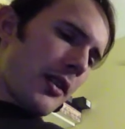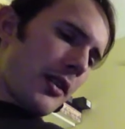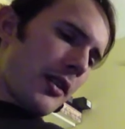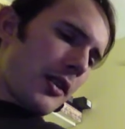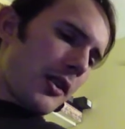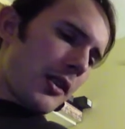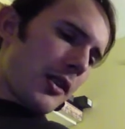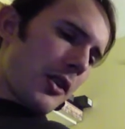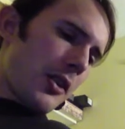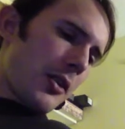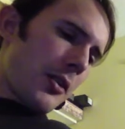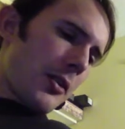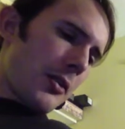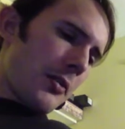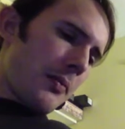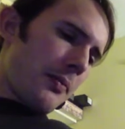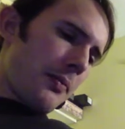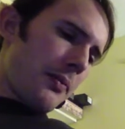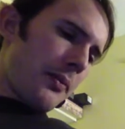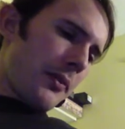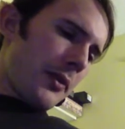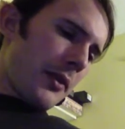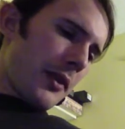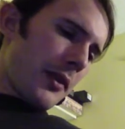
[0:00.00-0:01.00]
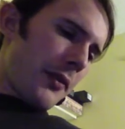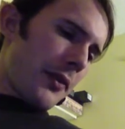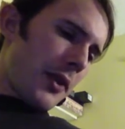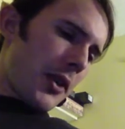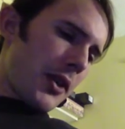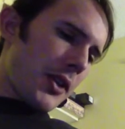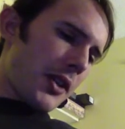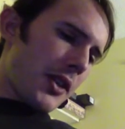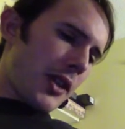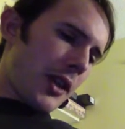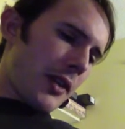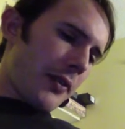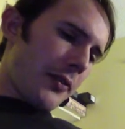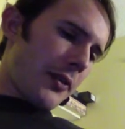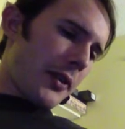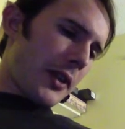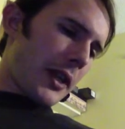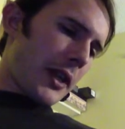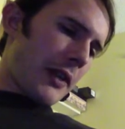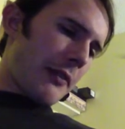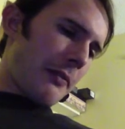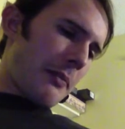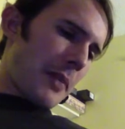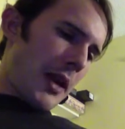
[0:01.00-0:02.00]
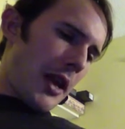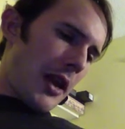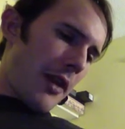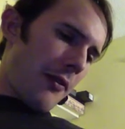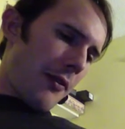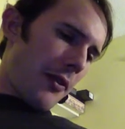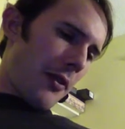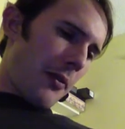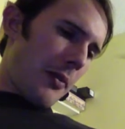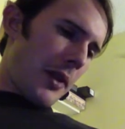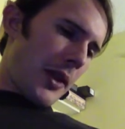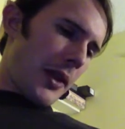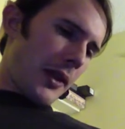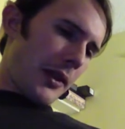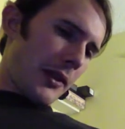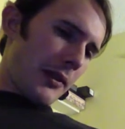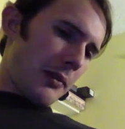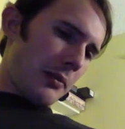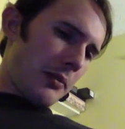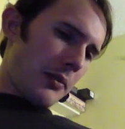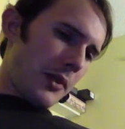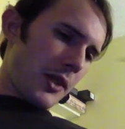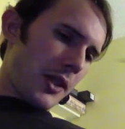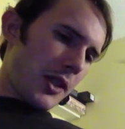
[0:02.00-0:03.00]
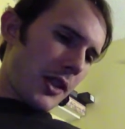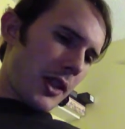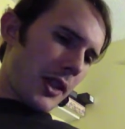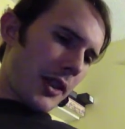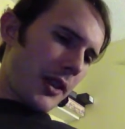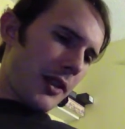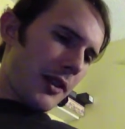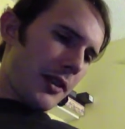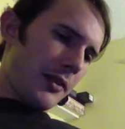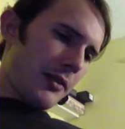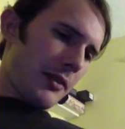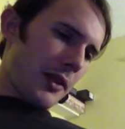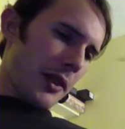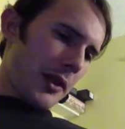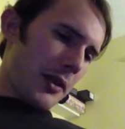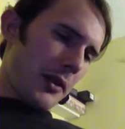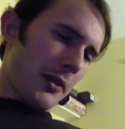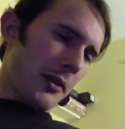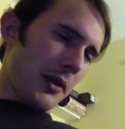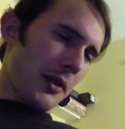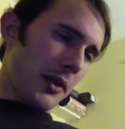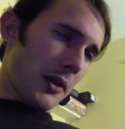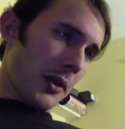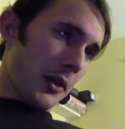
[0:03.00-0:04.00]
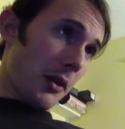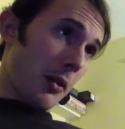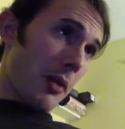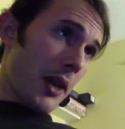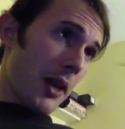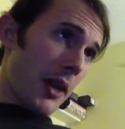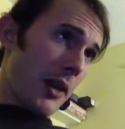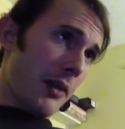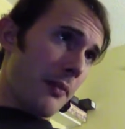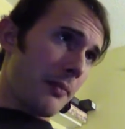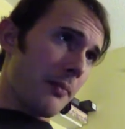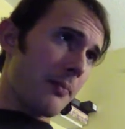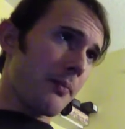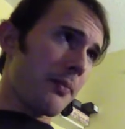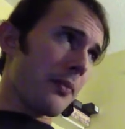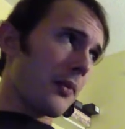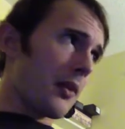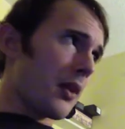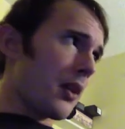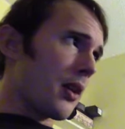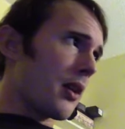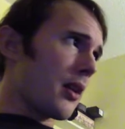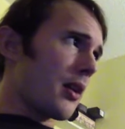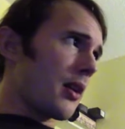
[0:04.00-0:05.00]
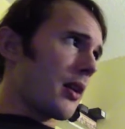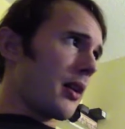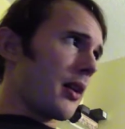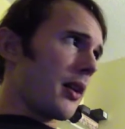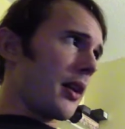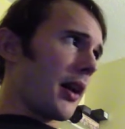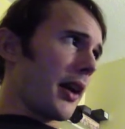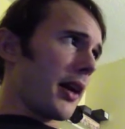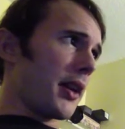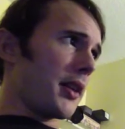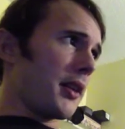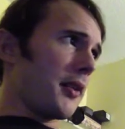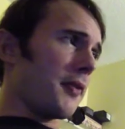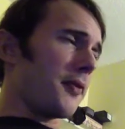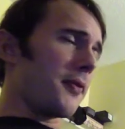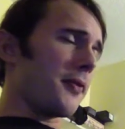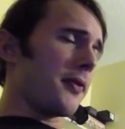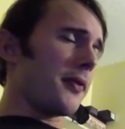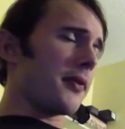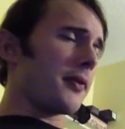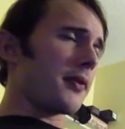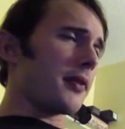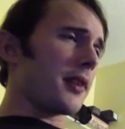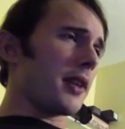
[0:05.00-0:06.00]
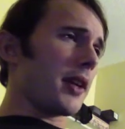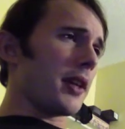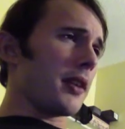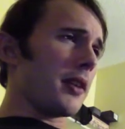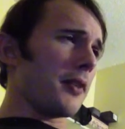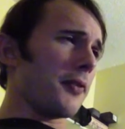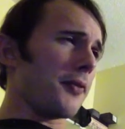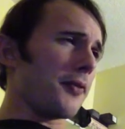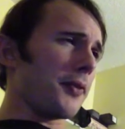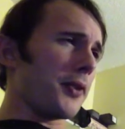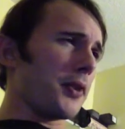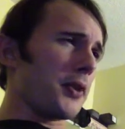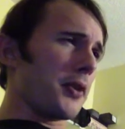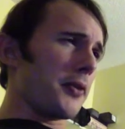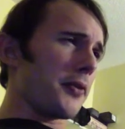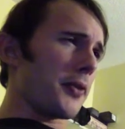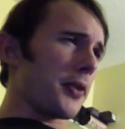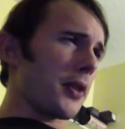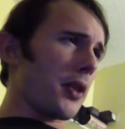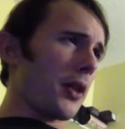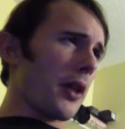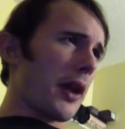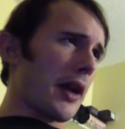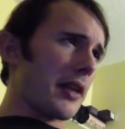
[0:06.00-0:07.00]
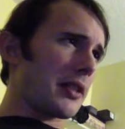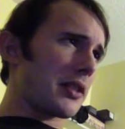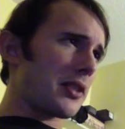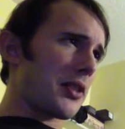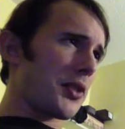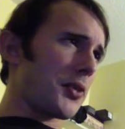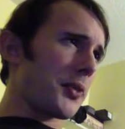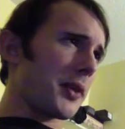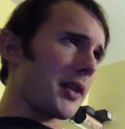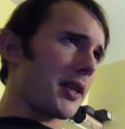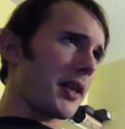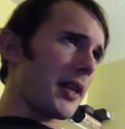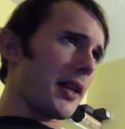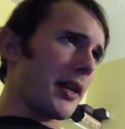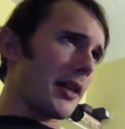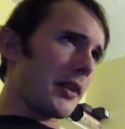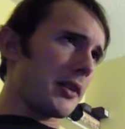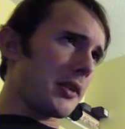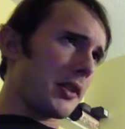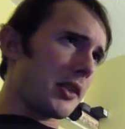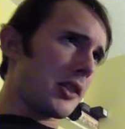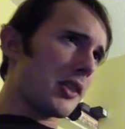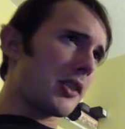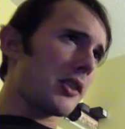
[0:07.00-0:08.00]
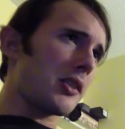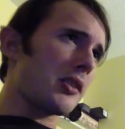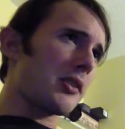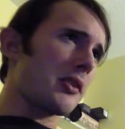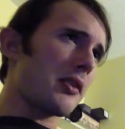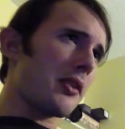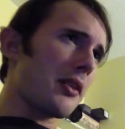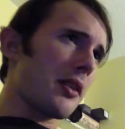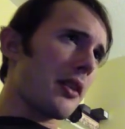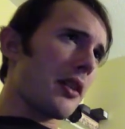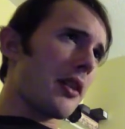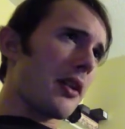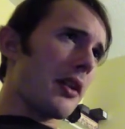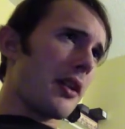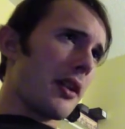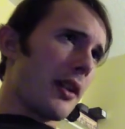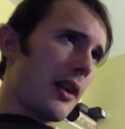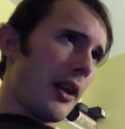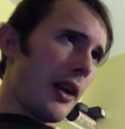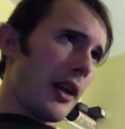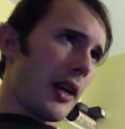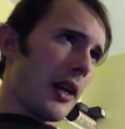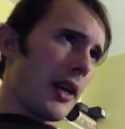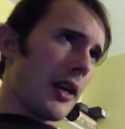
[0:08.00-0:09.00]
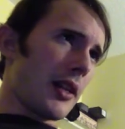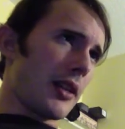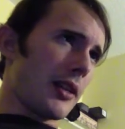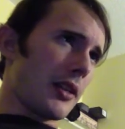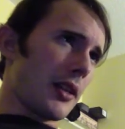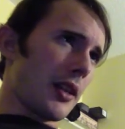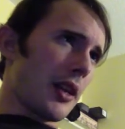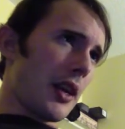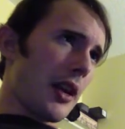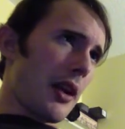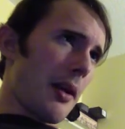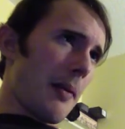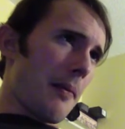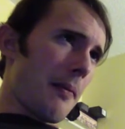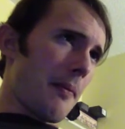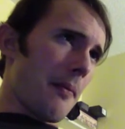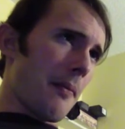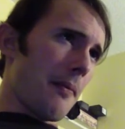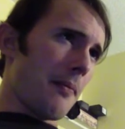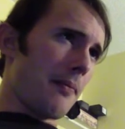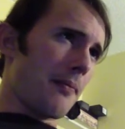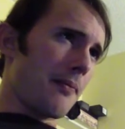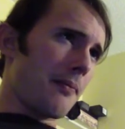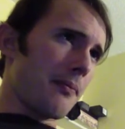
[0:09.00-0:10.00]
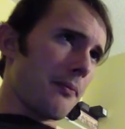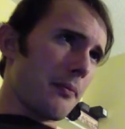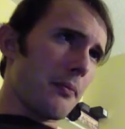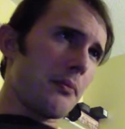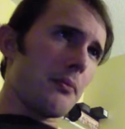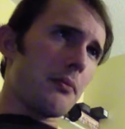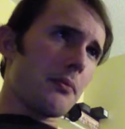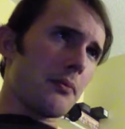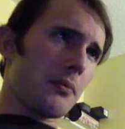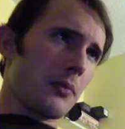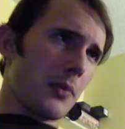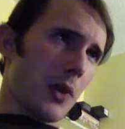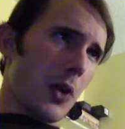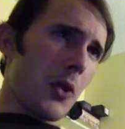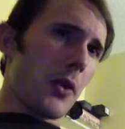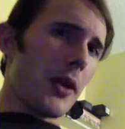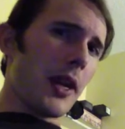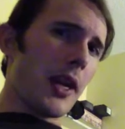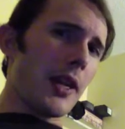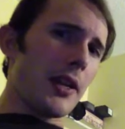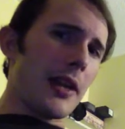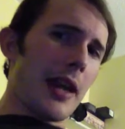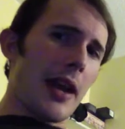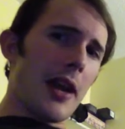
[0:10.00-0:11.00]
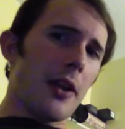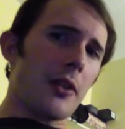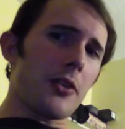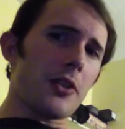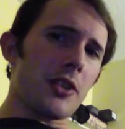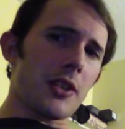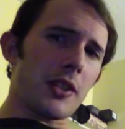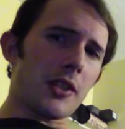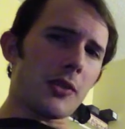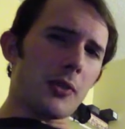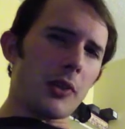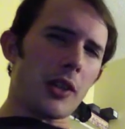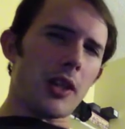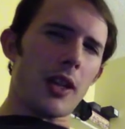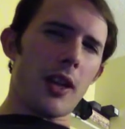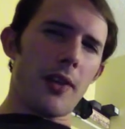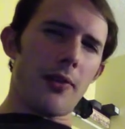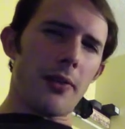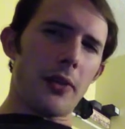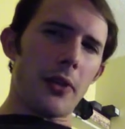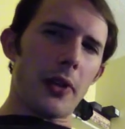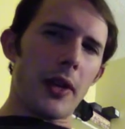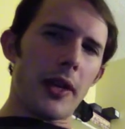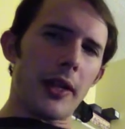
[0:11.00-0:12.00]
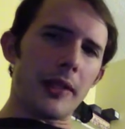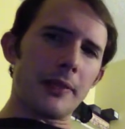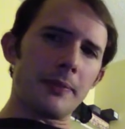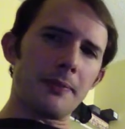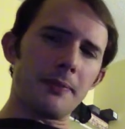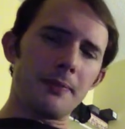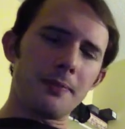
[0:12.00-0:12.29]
so first off, forgive me for being sick here a little bit. I had the I had the flu for the last three days, and I'm okay now, just recovering.